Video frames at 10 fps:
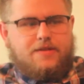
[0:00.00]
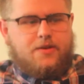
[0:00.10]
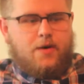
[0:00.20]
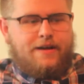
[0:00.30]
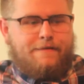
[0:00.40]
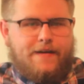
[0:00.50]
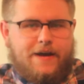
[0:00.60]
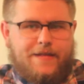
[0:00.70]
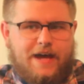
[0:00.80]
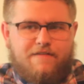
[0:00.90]
Do I
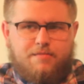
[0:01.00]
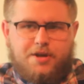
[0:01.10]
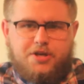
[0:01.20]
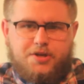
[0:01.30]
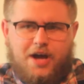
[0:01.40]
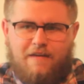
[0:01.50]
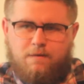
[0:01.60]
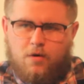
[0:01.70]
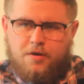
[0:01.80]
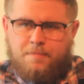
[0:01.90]
think everybody should
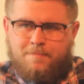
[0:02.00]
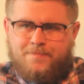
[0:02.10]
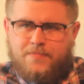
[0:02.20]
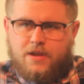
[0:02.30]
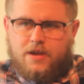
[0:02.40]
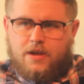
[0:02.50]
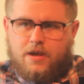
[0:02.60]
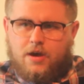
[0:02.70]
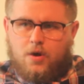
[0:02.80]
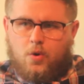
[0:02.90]
have one?
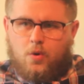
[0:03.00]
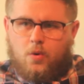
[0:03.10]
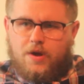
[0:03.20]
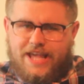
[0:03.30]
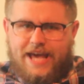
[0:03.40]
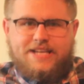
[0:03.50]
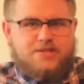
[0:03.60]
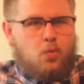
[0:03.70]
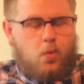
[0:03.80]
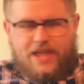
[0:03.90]

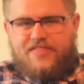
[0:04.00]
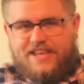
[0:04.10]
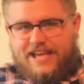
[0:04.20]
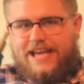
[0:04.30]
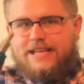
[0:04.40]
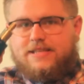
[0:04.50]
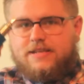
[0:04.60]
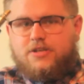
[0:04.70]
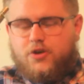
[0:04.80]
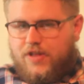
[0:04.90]
Yes, when they
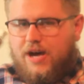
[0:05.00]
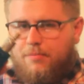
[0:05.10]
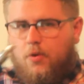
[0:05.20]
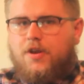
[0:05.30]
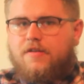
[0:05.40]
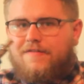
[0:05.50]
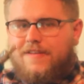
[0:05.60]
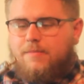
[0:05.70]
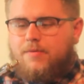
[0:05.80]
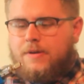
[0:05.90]
get to that point of
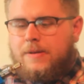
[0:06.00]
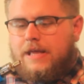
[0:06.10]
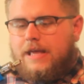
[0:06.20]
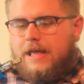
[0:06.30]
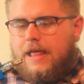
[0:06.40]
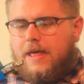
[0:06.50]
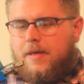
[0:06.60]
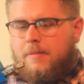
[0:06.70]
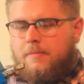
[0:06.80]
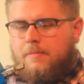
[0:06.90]
vaping.
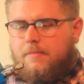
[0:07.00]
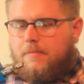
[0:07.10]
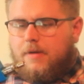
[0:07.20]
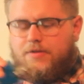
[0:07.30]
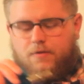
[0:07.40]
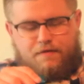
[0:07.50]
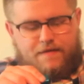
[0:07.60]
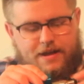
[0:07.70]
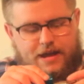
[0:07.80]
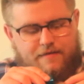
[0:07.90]
I don't
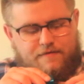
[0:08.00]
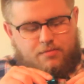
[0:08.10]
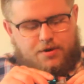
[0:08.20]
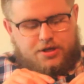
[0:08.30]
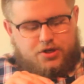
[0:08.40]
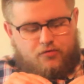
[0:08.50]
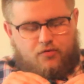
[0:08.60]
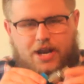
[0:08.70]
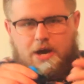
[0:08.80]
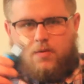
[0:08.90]
think everybody should
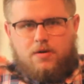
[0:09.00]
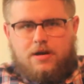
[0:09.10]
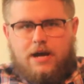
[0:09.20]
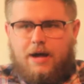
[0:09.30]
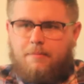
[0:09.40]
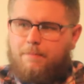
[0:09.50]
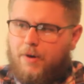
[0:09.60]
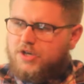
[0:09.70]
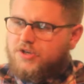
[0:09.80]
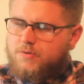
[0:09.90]
run out and
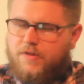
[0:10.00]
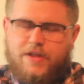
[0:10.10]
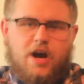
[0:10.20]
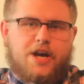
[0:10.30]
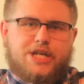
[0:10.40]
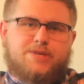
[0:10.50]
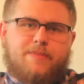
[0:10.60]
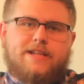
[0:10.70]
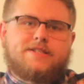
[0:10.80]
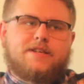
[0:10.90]
purchase one. They are
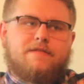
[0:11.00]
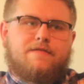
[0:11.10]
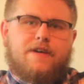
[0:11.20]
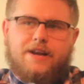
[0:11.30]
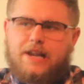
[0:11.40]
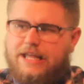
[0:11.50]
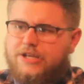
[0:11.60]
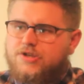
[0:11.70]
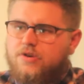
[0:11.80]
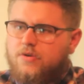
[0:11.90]
expensive, and
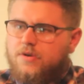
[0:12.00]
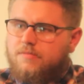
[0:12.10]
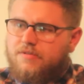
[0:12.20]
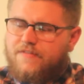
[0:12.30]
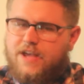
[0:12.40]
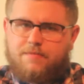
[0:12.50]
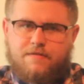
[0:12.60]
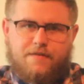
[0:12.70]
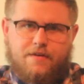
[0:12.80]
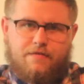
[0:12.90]
unless you're going to be
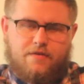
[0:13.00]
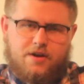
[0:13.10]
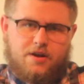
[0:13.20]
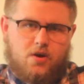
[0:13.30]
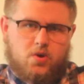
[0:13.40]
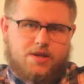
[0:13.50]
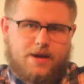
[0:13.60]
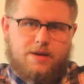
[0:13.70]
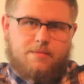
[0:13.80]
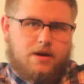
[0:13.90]
vaping for a fucking long
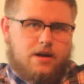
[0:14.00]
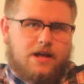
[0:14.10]
time,